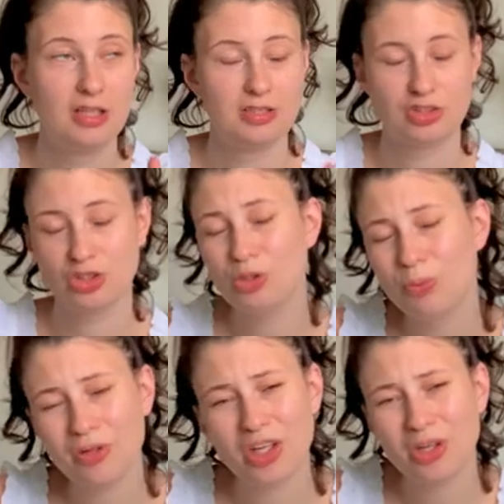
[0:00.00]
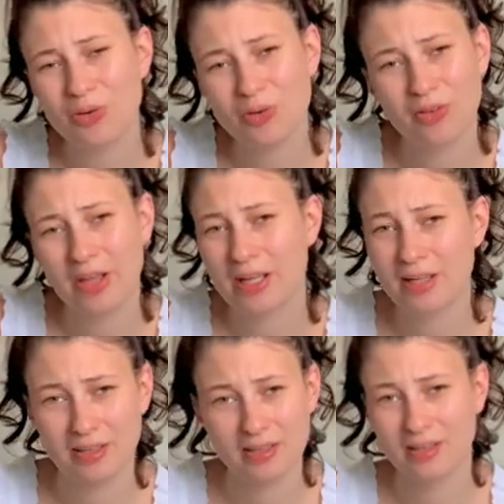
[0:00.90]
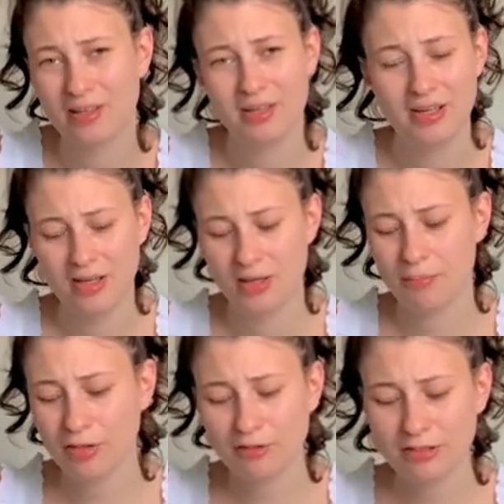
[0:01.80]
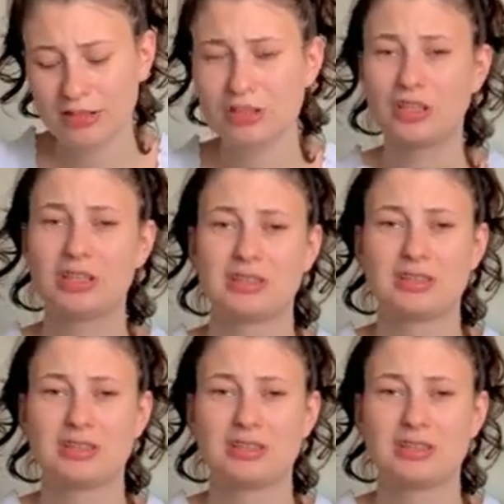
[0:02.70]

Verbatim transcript: Super cute, like perfect jeans.